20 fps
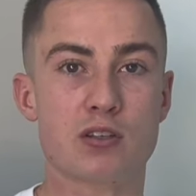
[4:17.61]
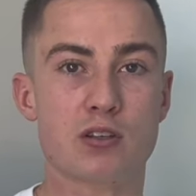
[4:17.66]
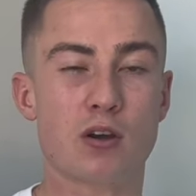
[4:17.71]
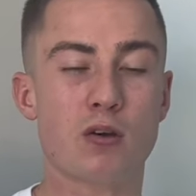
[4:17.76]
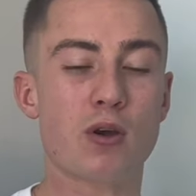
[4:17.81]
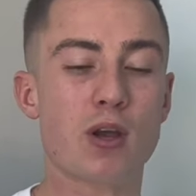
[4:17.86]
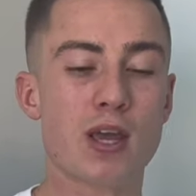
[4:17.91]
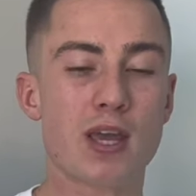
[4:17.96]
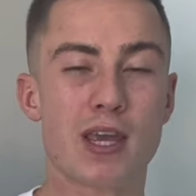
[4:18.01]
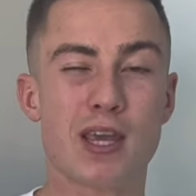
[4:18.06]

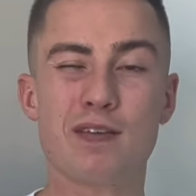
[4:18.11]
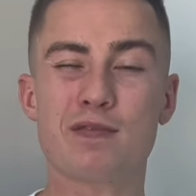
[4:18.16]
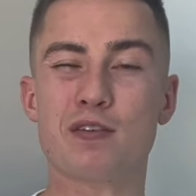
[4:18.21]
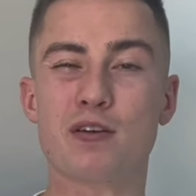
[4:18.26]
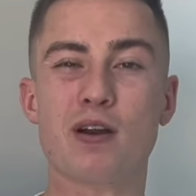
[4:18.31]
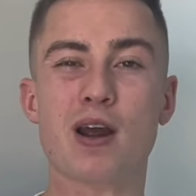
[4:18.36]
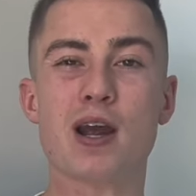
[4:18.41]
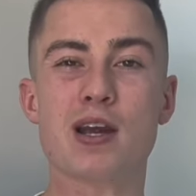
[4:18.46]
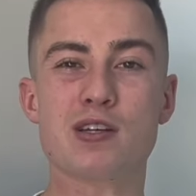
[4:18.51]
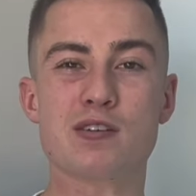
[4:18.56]
So if
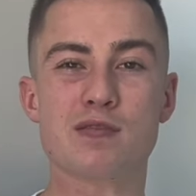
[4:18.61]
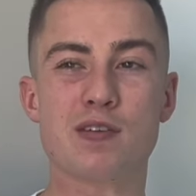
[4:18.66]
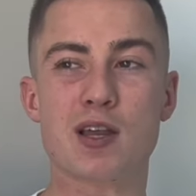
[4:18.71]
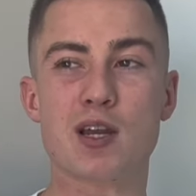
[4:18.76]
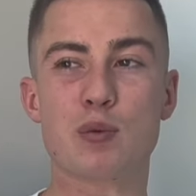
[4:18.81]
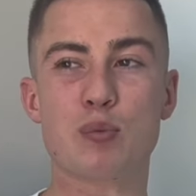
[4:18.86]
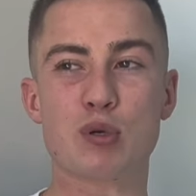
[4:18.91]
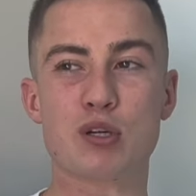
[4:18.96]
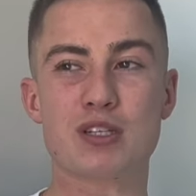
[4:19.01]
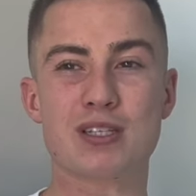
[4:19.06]
there are
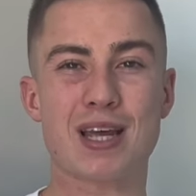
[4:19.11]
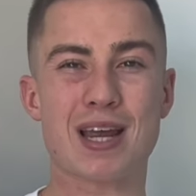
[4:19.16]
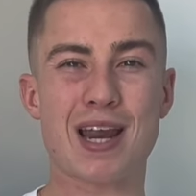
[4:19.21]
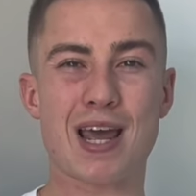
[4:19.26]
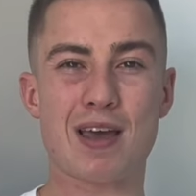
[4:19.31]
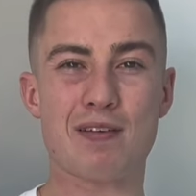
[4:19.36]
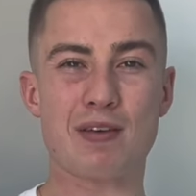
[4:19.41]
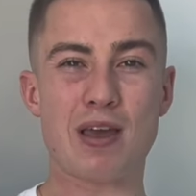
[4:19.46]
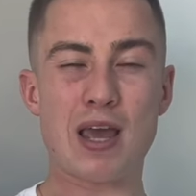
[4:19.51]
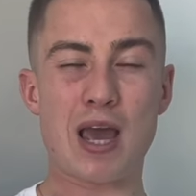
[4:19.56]
developers that
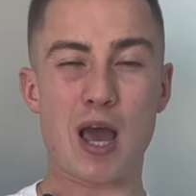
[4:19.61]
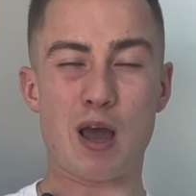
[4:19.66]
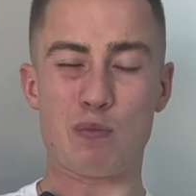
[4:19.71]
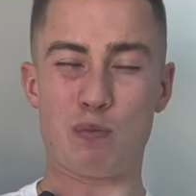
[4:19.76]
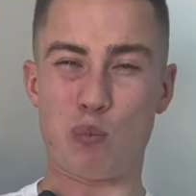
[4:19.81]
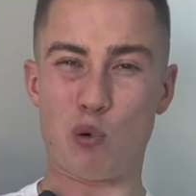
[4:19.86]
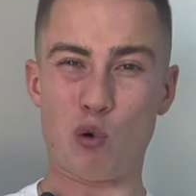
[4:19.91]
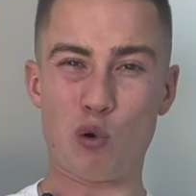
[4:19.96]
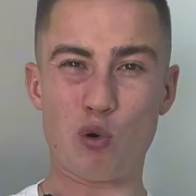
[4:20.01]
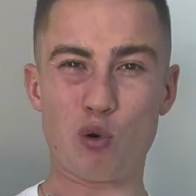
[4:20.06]
have a
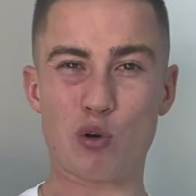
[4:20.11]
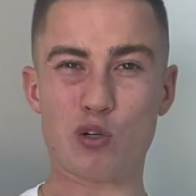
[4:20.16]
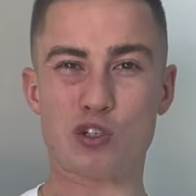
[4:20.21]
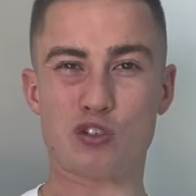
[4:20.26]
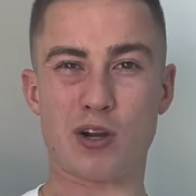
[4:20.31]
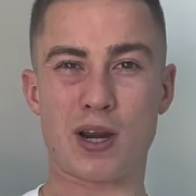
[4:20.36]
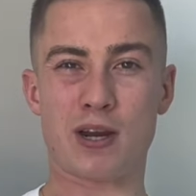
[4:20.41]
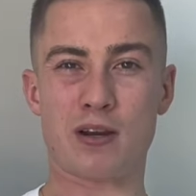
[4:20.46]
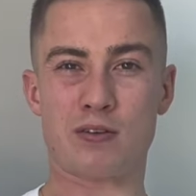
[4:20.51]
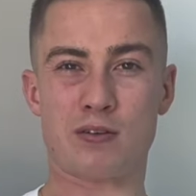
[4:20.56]
poor
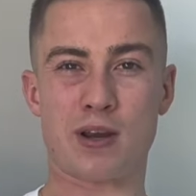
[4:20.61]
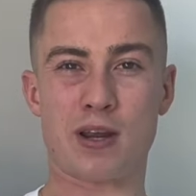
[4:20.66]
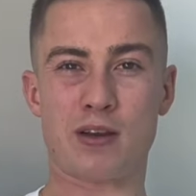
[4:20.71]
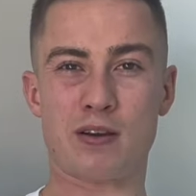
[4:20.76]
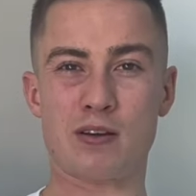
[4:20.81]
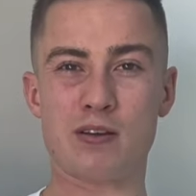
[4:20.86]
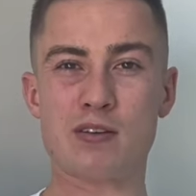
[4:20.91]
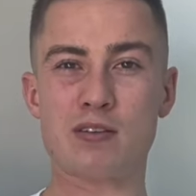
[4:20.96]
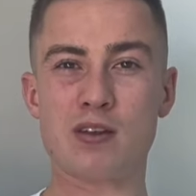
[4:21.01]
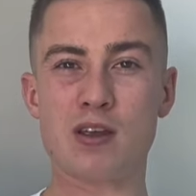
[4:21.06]
track
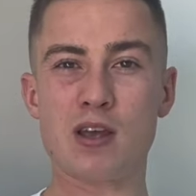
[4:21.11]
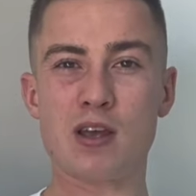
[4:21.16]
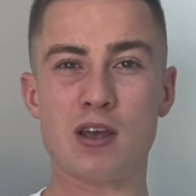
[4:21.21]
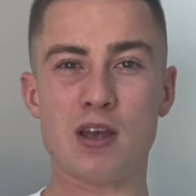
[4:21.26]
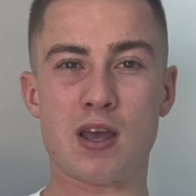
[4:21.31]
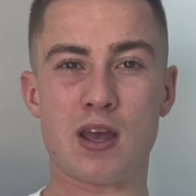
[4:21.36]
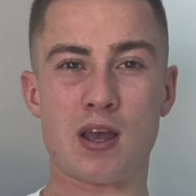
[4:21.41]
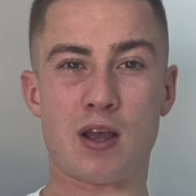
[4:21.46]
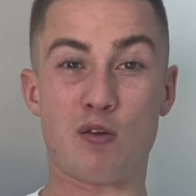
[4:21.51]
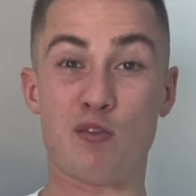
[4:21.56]
record
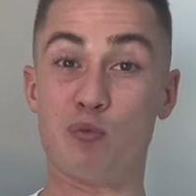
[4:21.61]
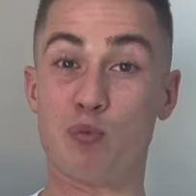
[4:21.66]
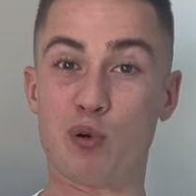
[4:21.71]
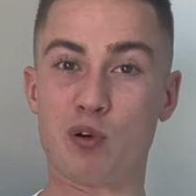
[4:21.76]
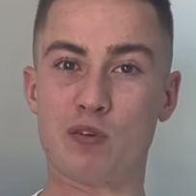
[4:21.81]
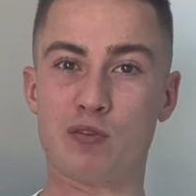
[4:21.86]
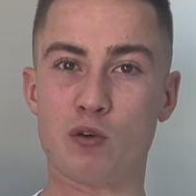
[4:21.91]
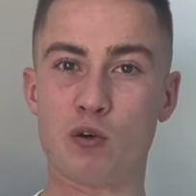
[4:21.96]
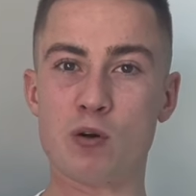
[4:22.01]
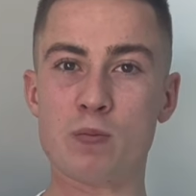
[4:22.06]
of
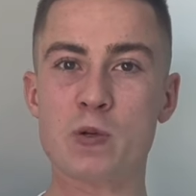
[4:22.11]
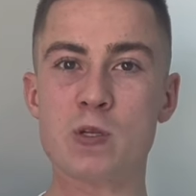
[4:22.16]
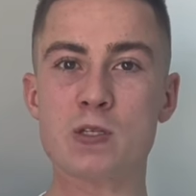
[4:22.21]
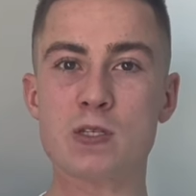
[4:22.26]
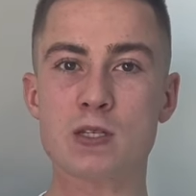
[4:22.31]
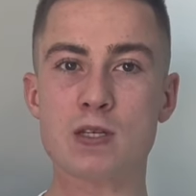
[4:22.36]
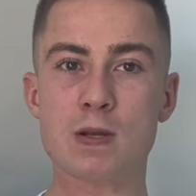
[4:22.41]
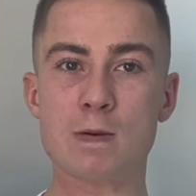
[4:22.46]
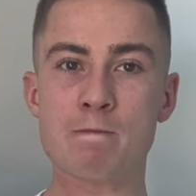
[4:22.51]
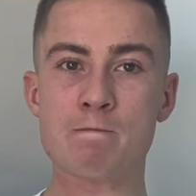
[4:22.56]

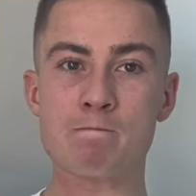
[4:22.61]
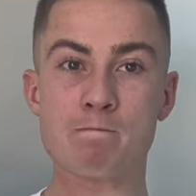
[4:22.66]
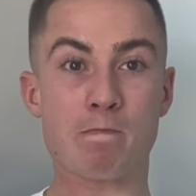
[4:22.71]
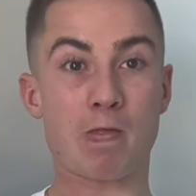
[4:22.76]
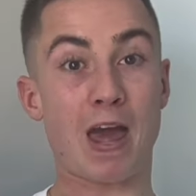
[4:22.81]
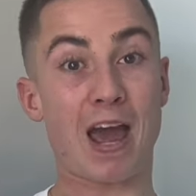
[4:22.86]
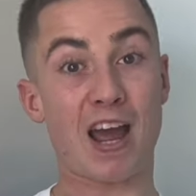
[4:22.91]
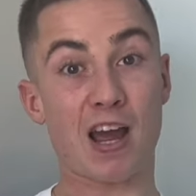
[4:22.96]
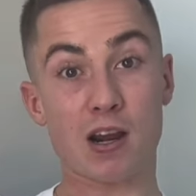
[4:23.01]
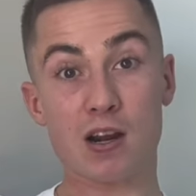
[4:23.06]
performance,
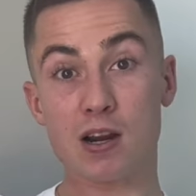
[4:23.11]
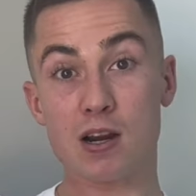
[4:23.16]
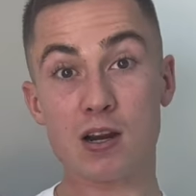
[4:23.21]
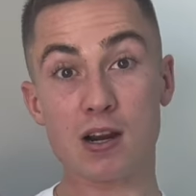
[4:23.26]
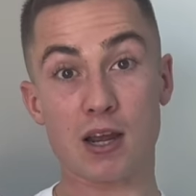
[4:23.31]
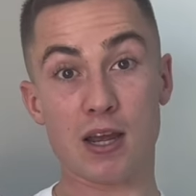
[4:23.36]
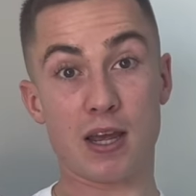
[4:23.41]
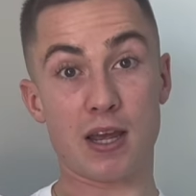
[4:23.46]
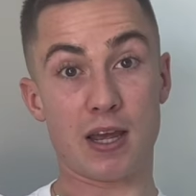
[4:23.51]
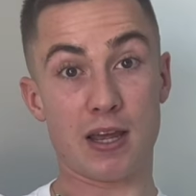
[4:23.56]

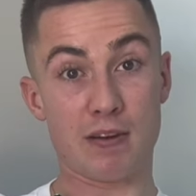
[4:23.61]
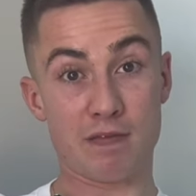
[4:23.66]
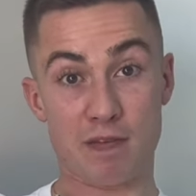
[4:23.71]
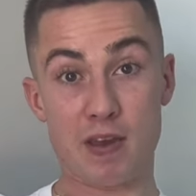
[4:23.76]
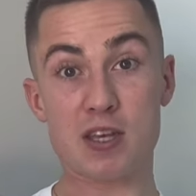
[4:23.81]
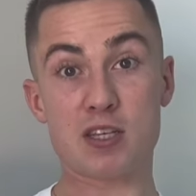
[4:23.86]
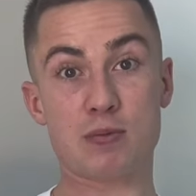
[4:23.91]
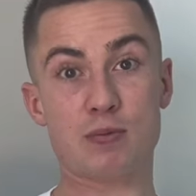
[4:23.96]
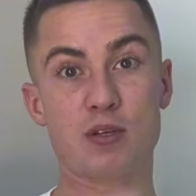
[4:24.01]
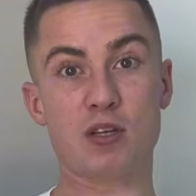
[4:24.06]
our
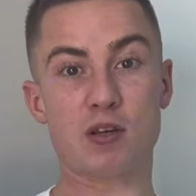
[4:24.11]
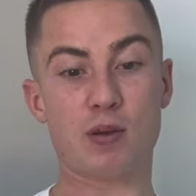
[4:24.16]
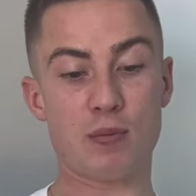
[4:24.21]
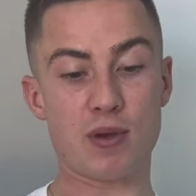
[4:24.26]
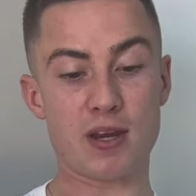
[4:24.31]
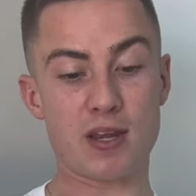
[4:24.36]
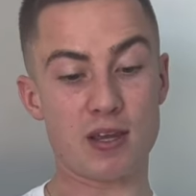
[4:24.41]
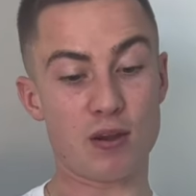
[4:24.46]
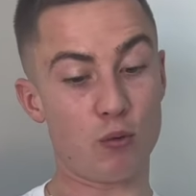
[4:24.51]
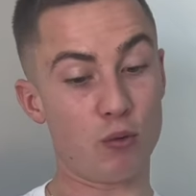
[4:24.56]
investment
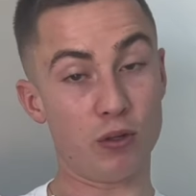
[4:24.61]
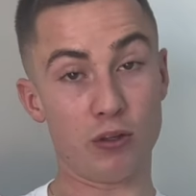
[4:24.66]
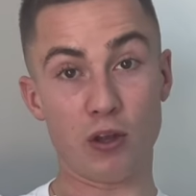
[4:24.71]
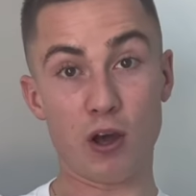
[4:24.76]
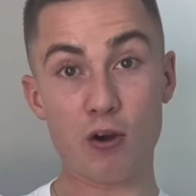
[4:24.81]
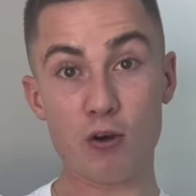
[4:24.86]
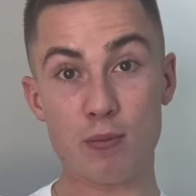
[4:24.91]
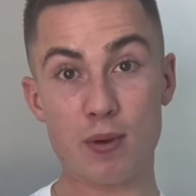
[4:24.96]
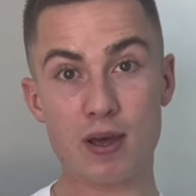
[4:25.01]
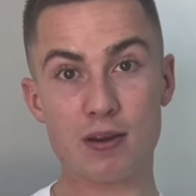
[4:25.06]
committee will
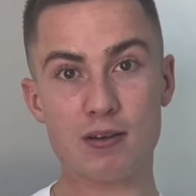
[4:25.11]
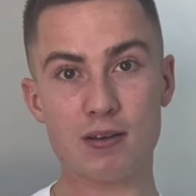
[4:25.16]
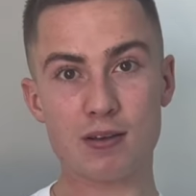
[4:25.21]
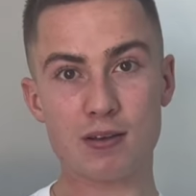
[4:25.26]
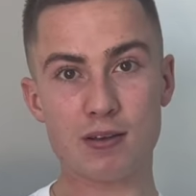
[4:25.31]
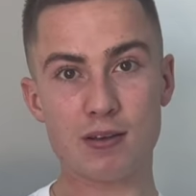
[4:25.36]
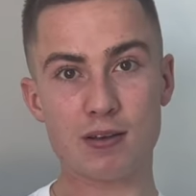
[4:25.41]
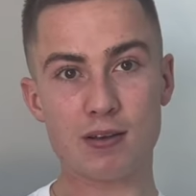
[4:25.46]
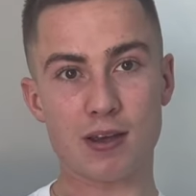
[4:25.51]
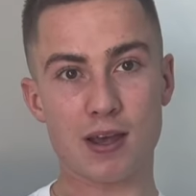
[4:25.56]
know about
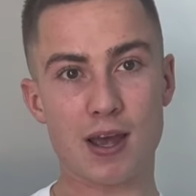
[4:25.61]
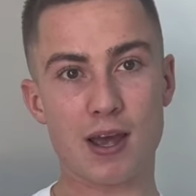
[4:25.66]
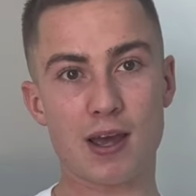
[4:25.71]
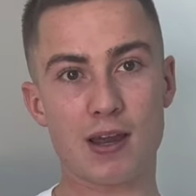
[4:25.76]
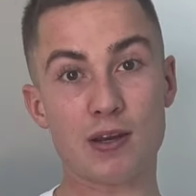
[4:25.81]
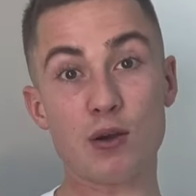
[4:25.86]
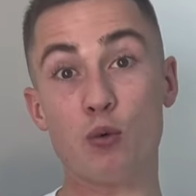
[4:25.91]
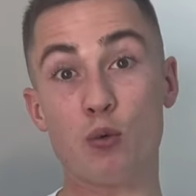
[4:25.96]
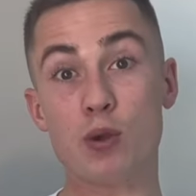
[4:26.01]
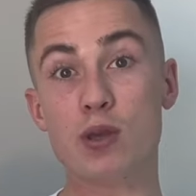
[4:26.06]
it
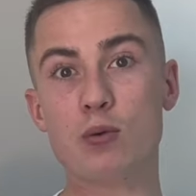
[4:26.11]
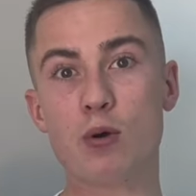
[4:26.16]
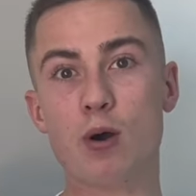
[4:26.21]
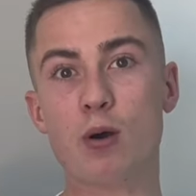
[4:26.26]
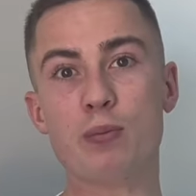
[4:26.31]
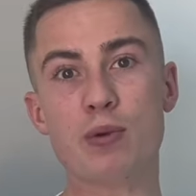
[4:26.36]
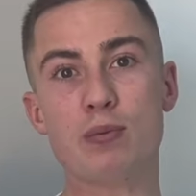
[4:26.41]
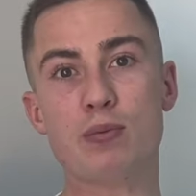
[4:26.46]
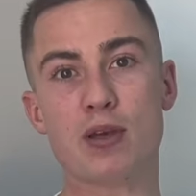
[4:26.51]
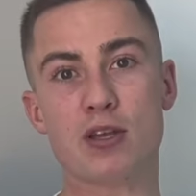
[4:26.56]
and we
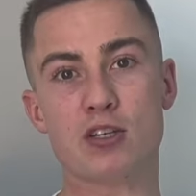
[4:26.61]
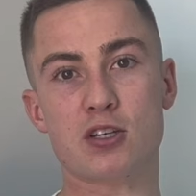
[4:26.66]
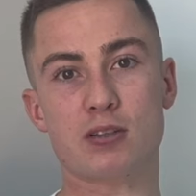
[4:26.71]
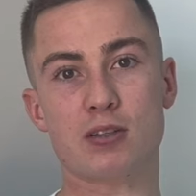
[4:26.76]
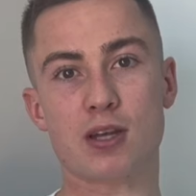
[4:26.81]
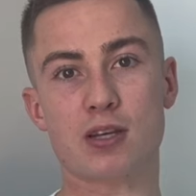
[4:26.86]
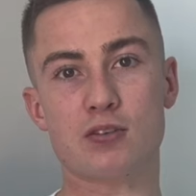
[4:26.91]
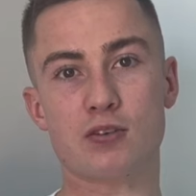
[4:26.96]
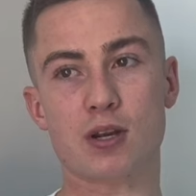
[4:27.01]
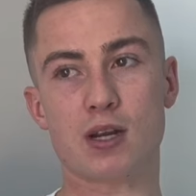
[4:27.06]
won't be pitching
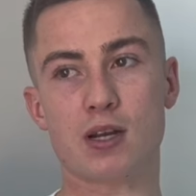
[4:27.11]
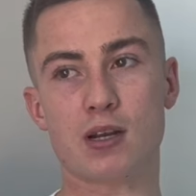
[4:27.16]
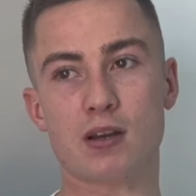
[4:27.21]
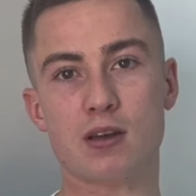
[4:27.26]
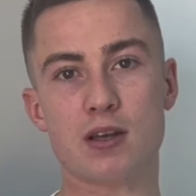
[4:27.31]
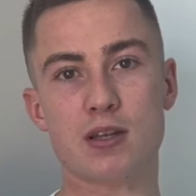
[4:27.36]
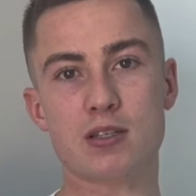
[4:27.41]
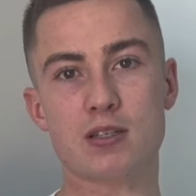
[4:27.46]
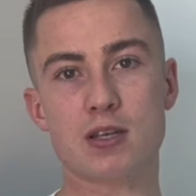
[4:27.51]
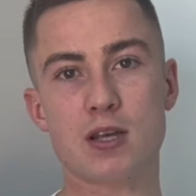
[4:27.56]
that to our
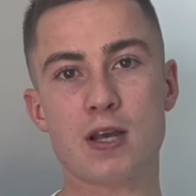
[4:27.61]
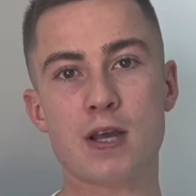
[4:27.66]
clients.